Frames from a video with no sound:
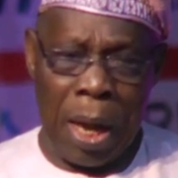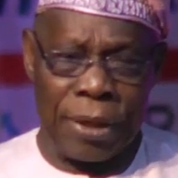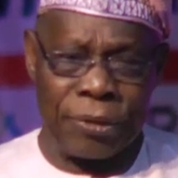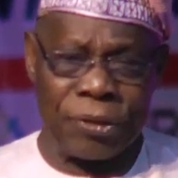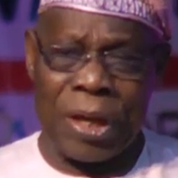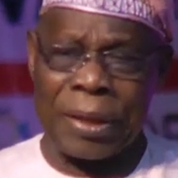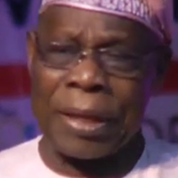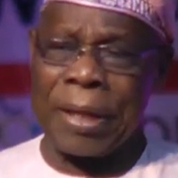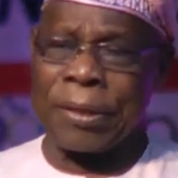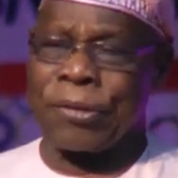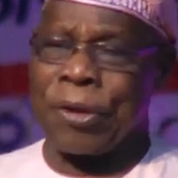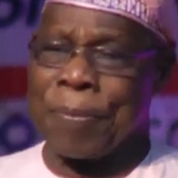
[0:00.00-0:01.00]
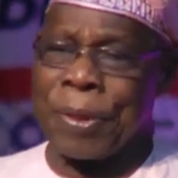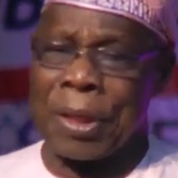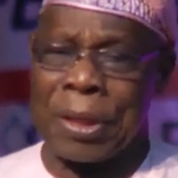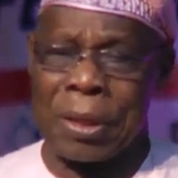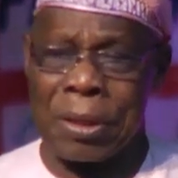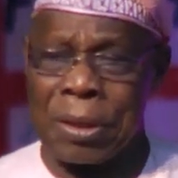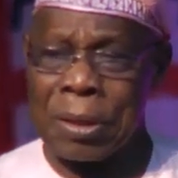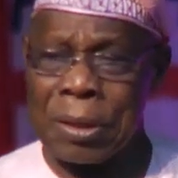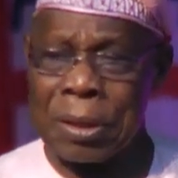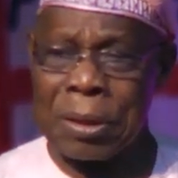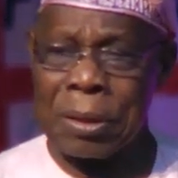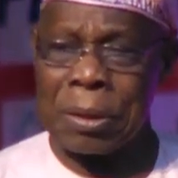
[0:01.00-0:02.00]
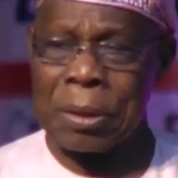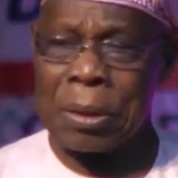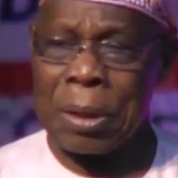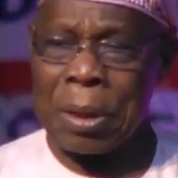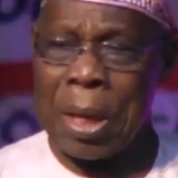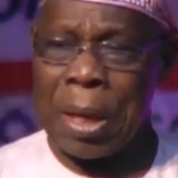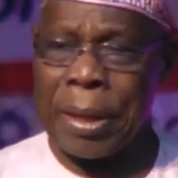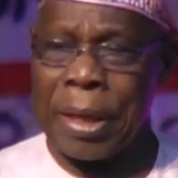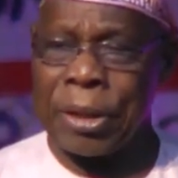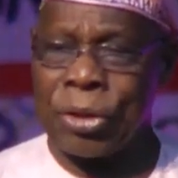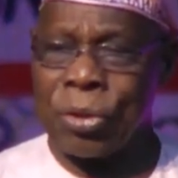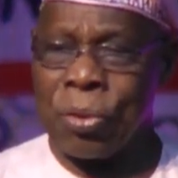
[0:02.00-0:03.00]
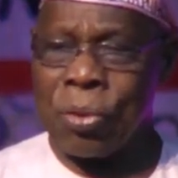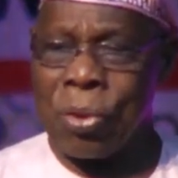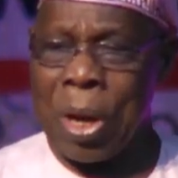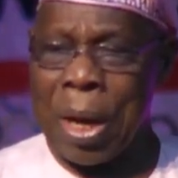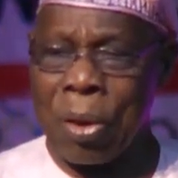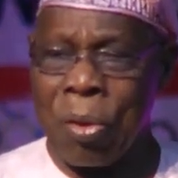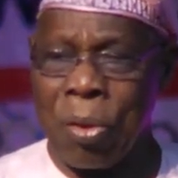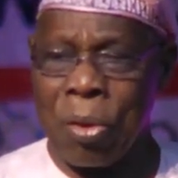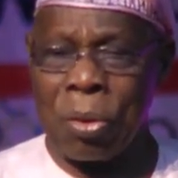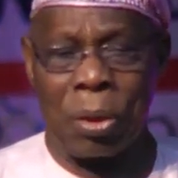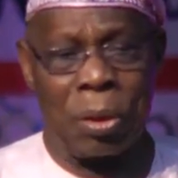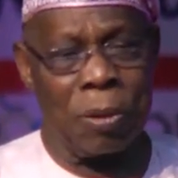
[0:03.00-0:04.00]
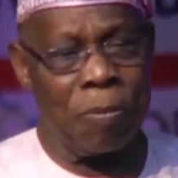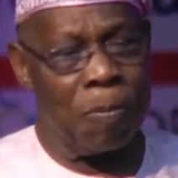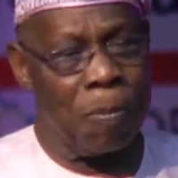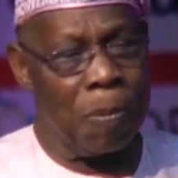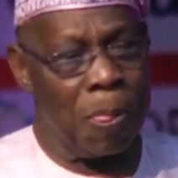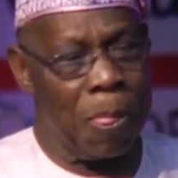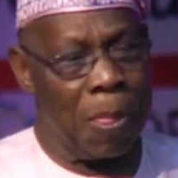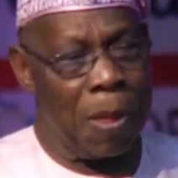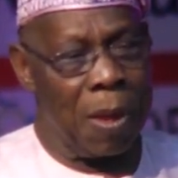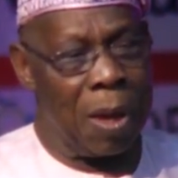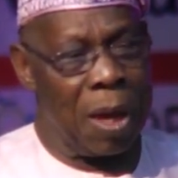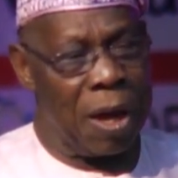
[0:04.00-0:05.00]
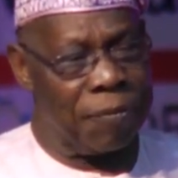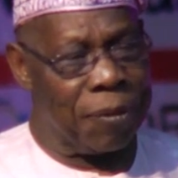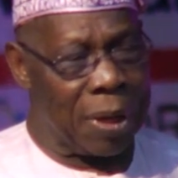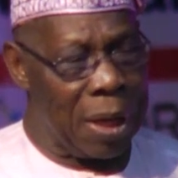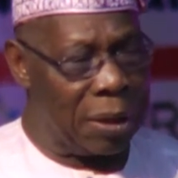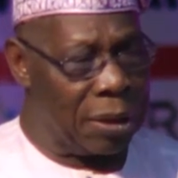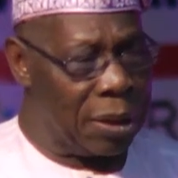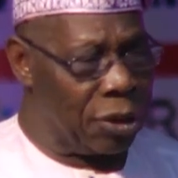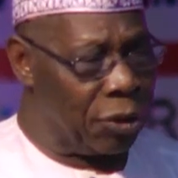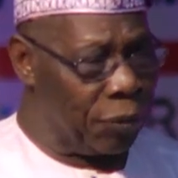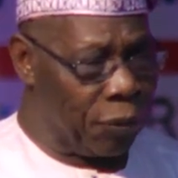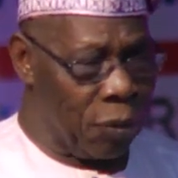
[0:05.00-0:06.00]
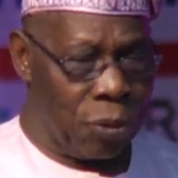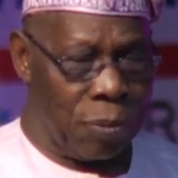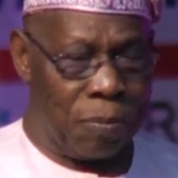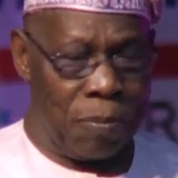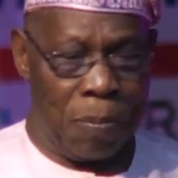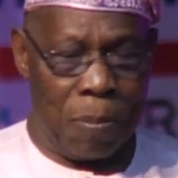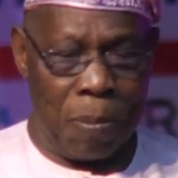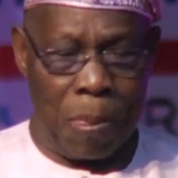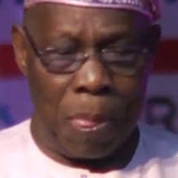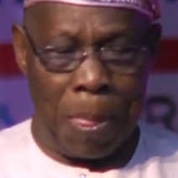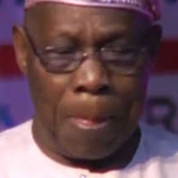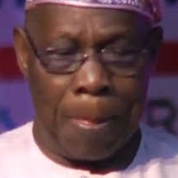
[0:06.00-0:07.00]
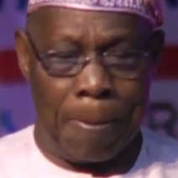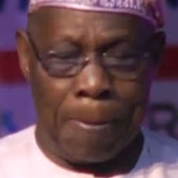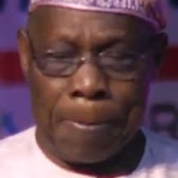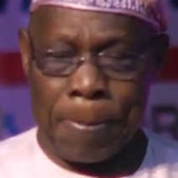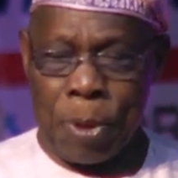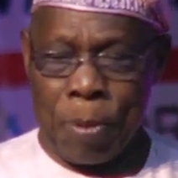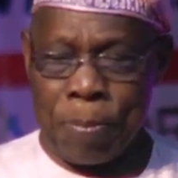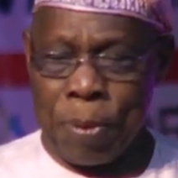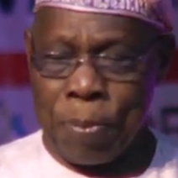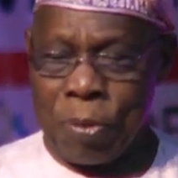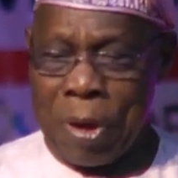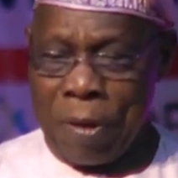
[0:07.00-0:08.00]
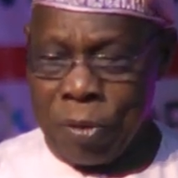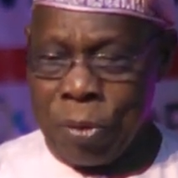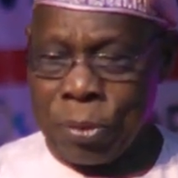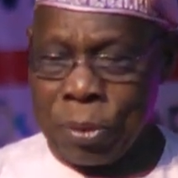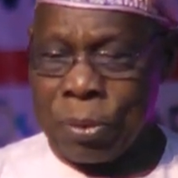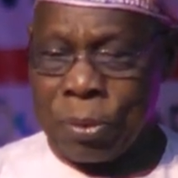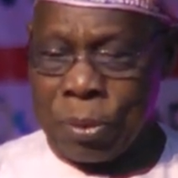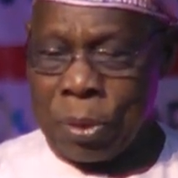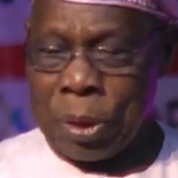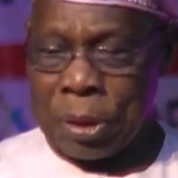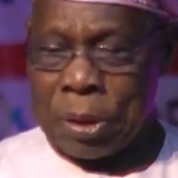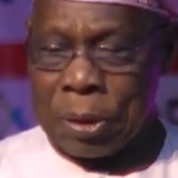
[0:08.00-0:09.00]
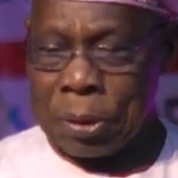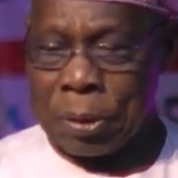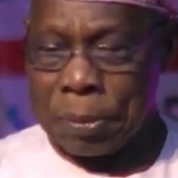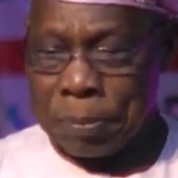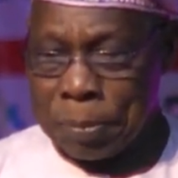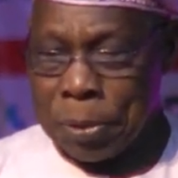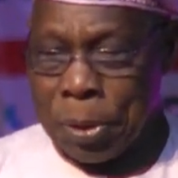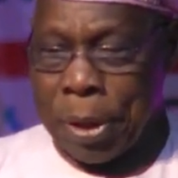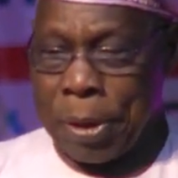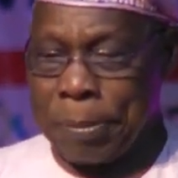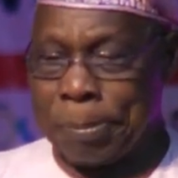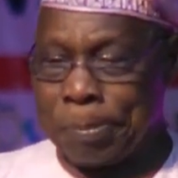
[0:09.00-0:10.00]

I started something, an NGO I call Africa Leadership Forum. Some people have gone through it. Okay.